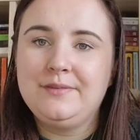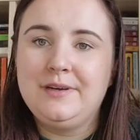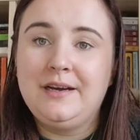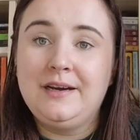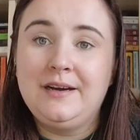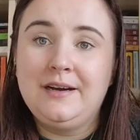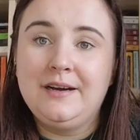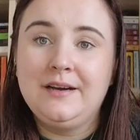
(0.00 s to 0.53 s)

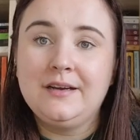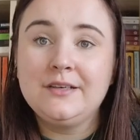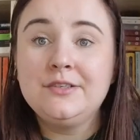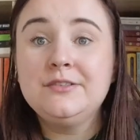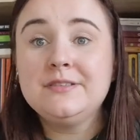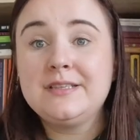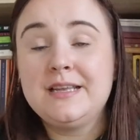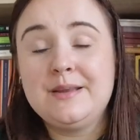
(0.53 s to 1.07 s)
a
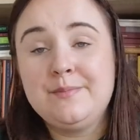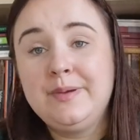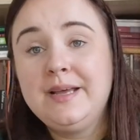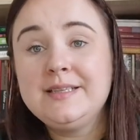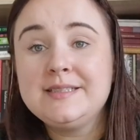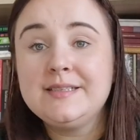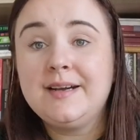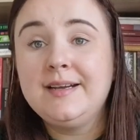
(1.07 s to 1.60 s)
good and a
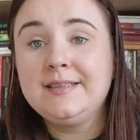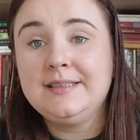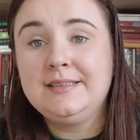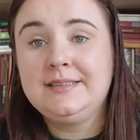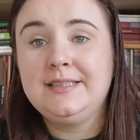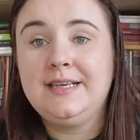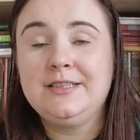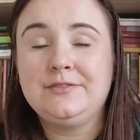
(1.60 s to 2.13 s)
bad side
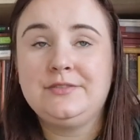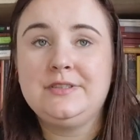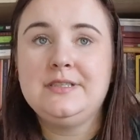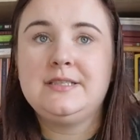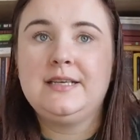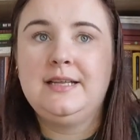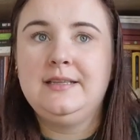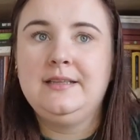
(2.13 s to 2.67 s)
inside of
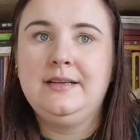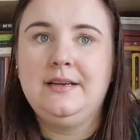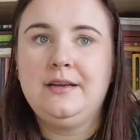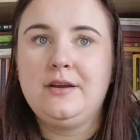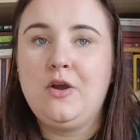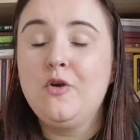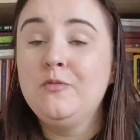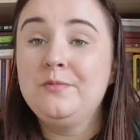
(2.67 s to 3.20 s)
us, and
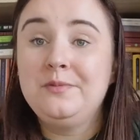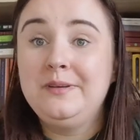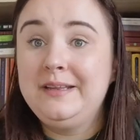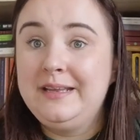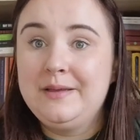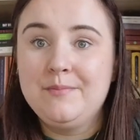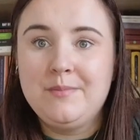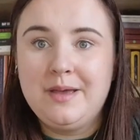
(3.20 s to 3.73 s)
they're
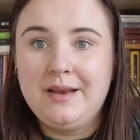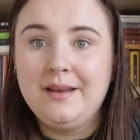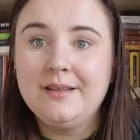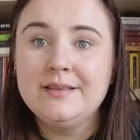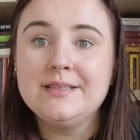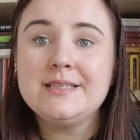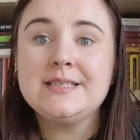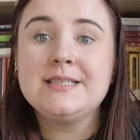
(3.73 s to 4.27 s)
hopefully in
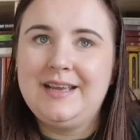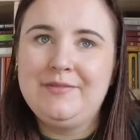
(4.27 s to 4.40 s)
balance.